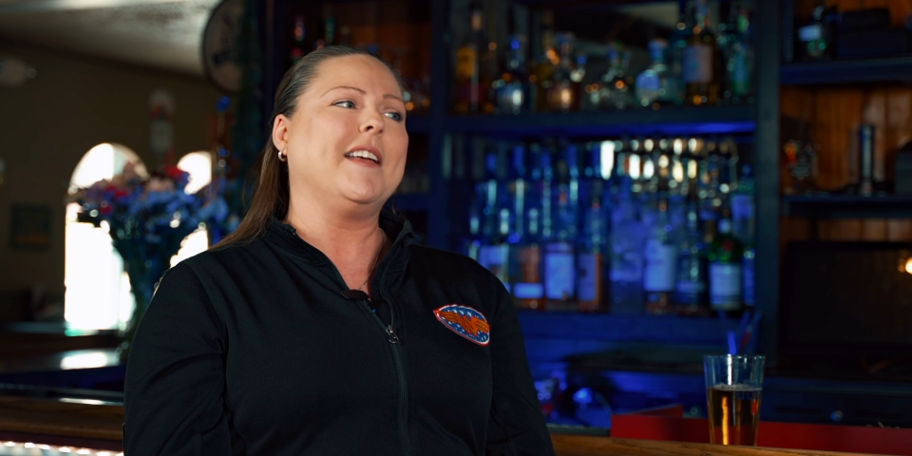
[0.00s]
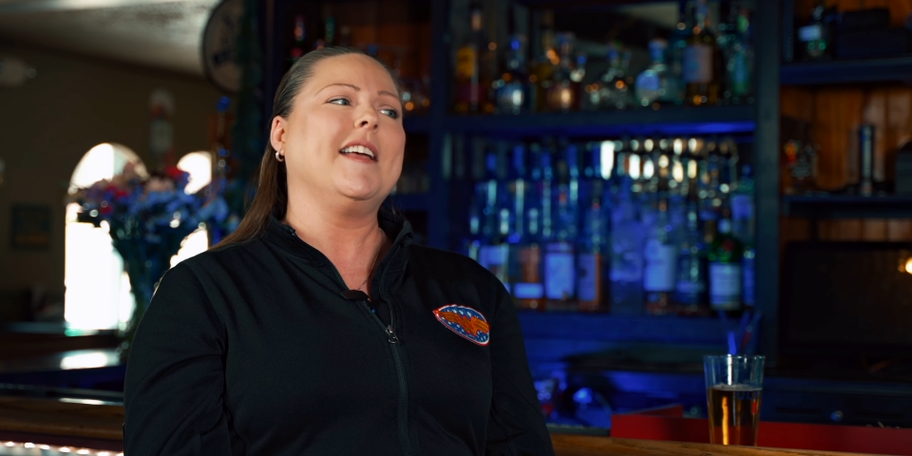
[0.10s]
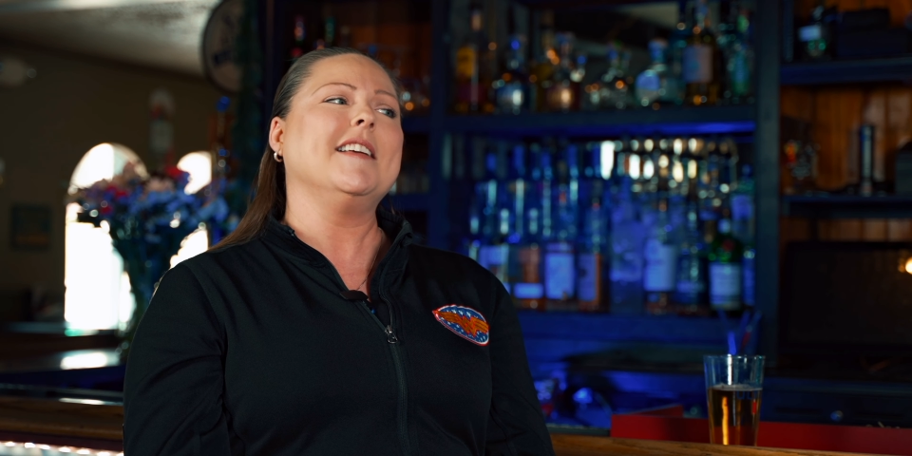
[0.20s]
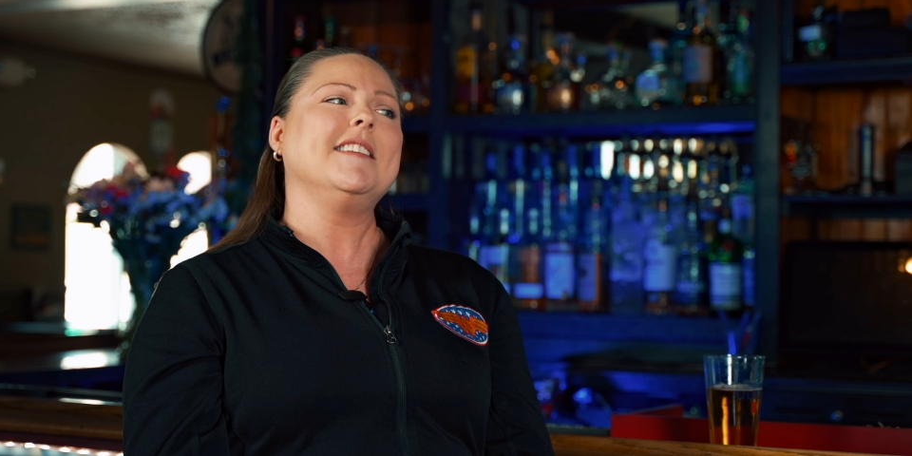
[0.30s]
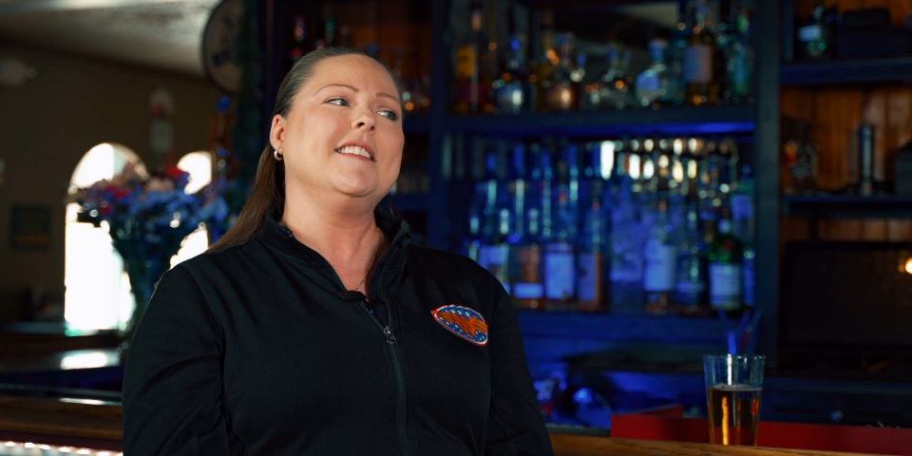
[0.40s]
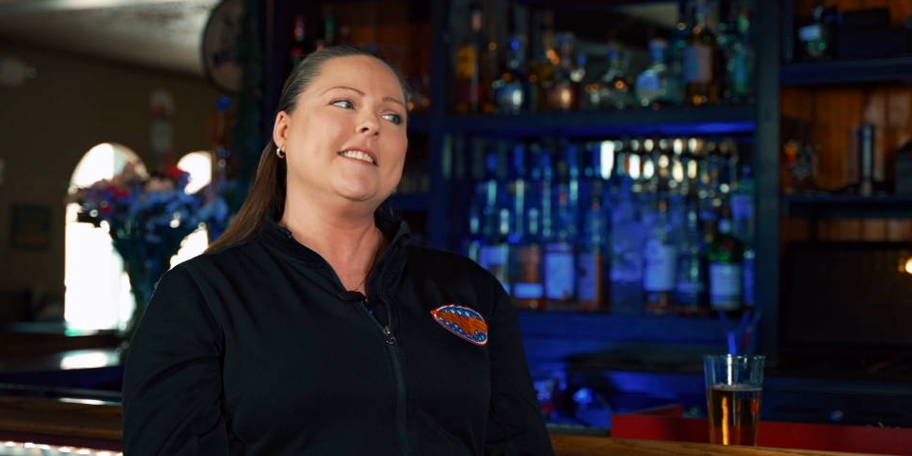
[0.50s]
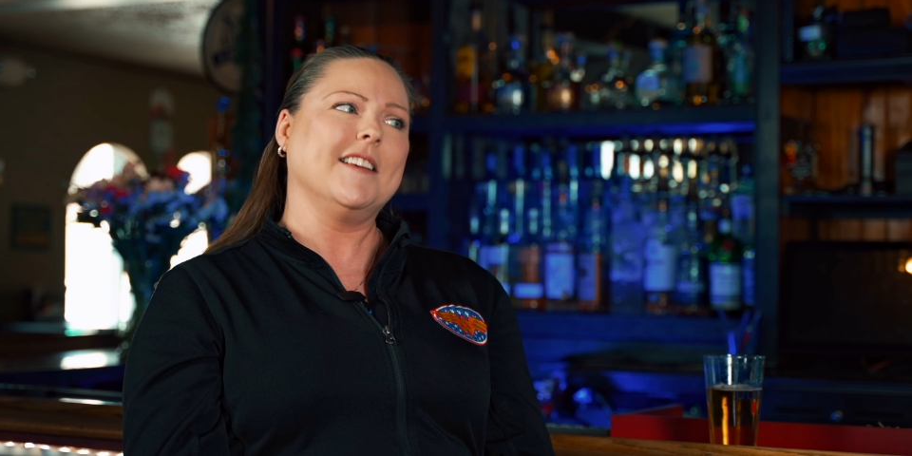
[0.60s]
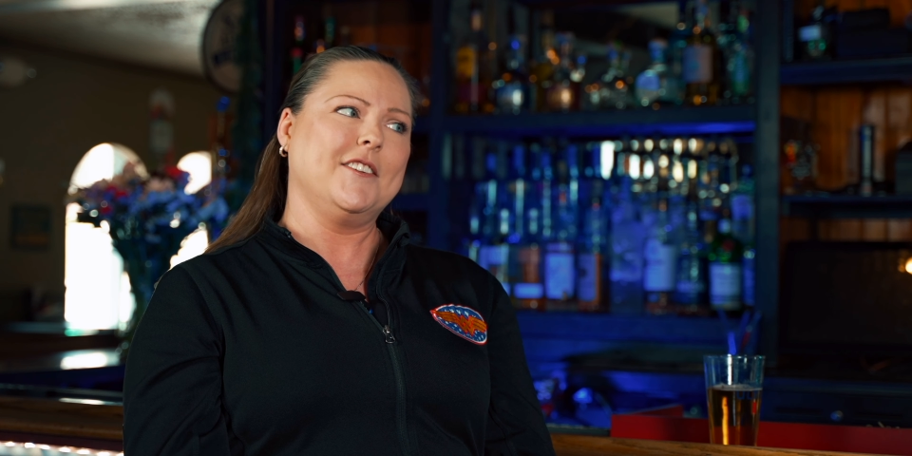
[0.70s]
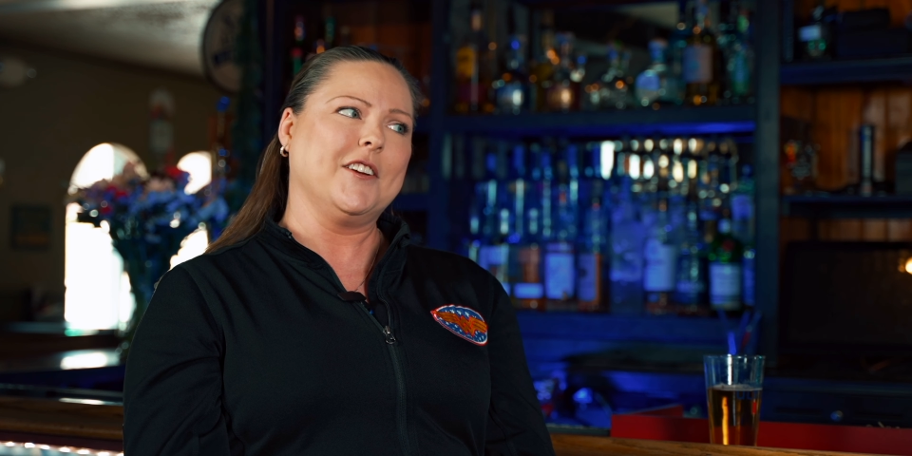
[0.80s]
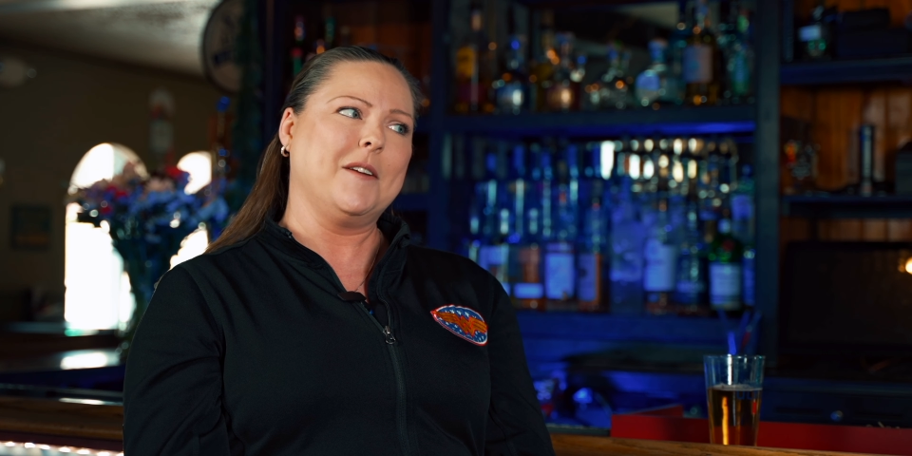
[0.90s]
Casey and the
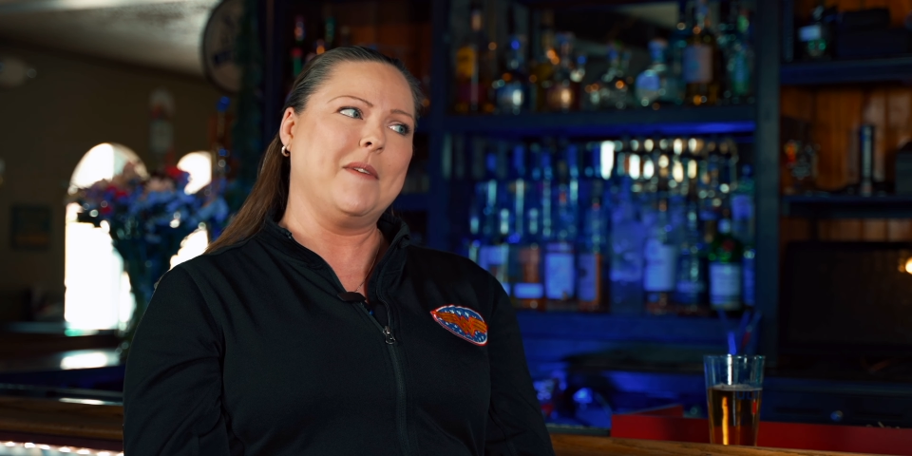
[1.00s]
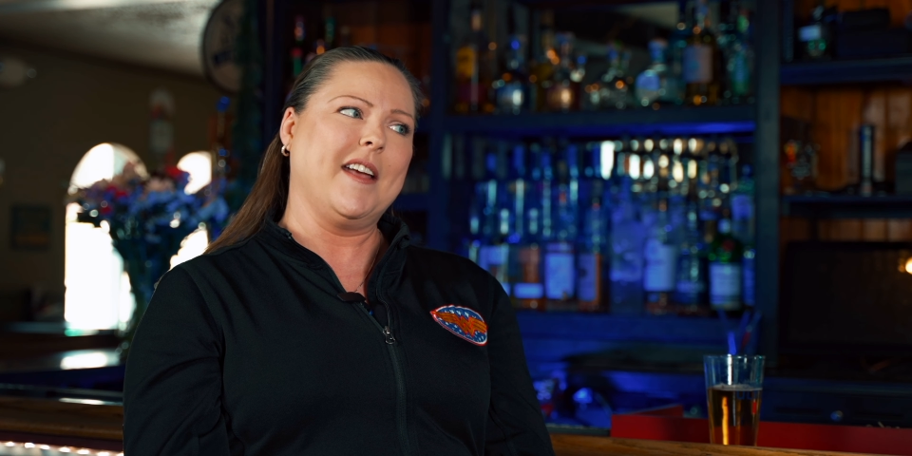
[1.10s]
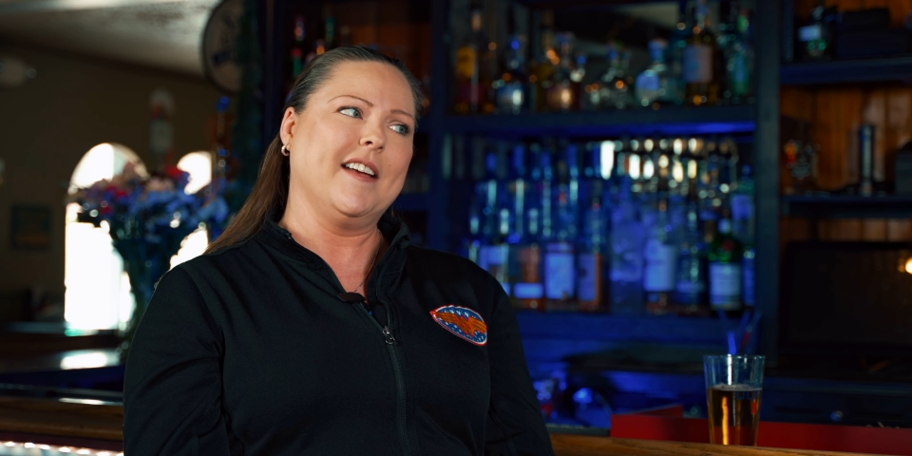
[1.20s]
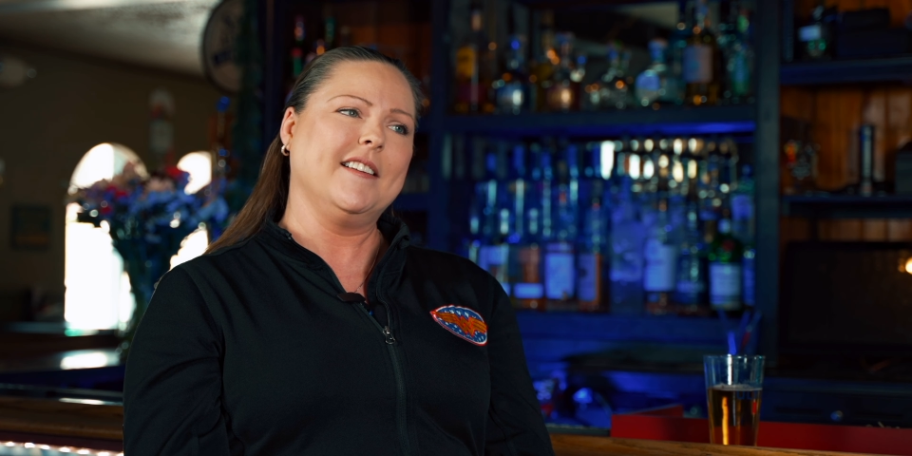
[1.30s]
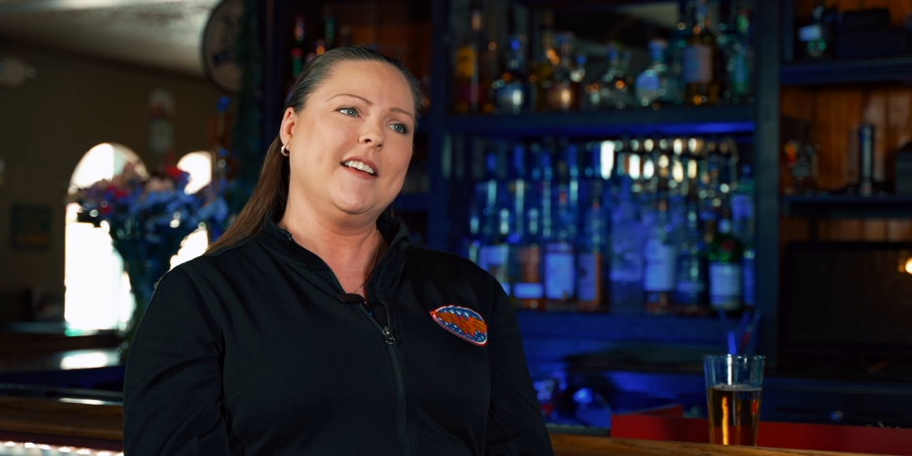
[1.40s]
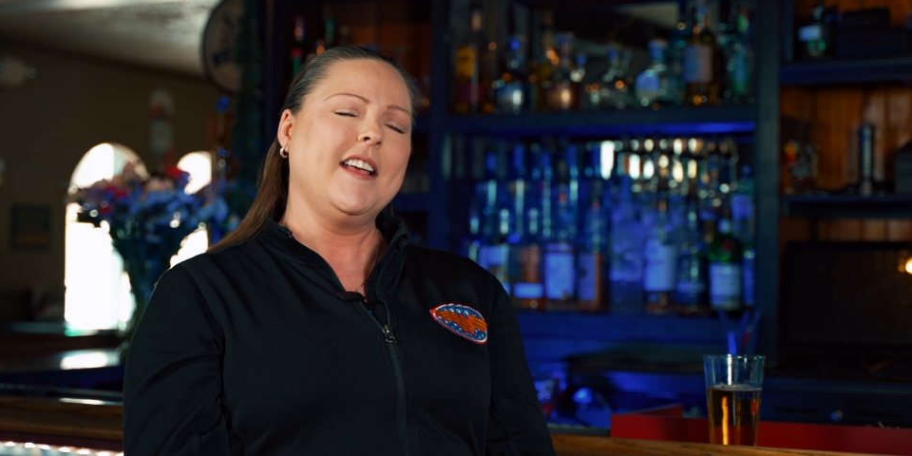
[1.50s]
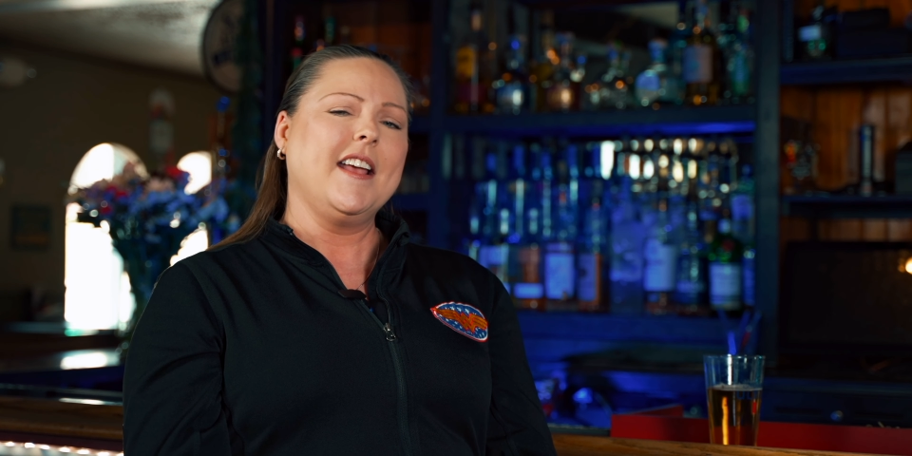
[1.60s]
Sunshine Band.